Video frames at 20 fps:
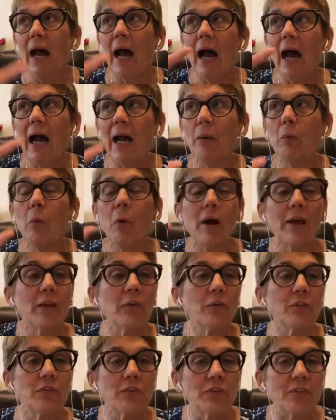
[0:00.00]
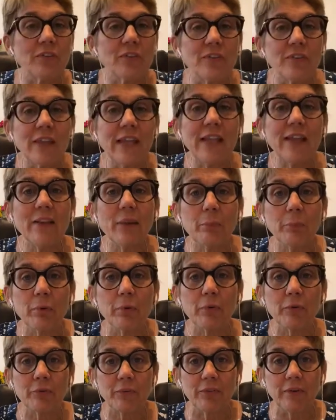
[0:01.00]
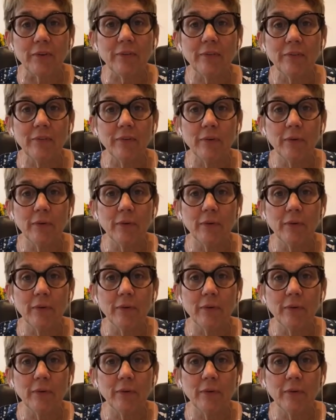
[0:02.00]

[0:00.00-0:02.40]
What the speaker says: I want you to see the person